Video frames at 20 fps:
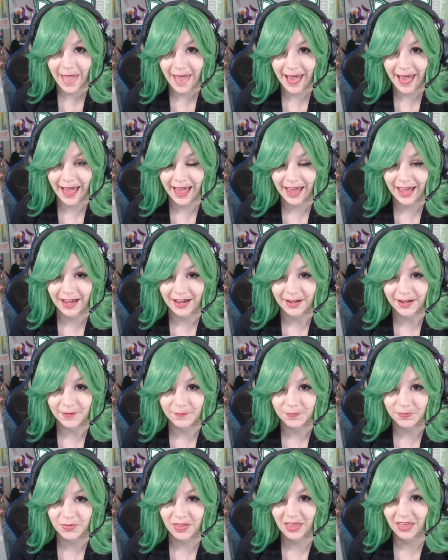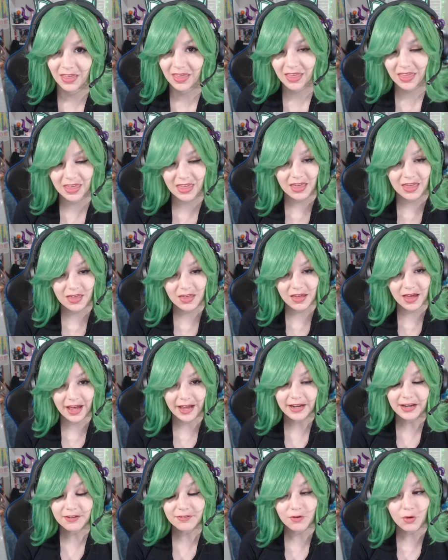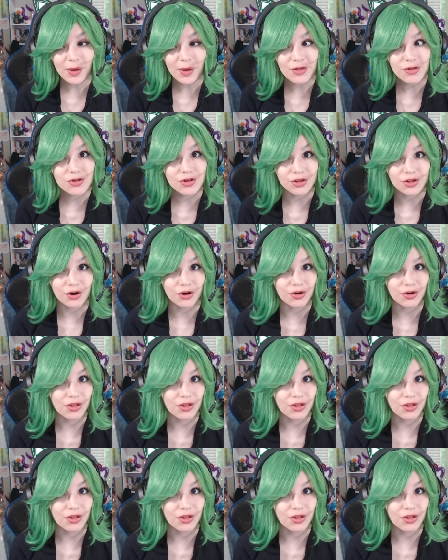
and he kind of questioned her.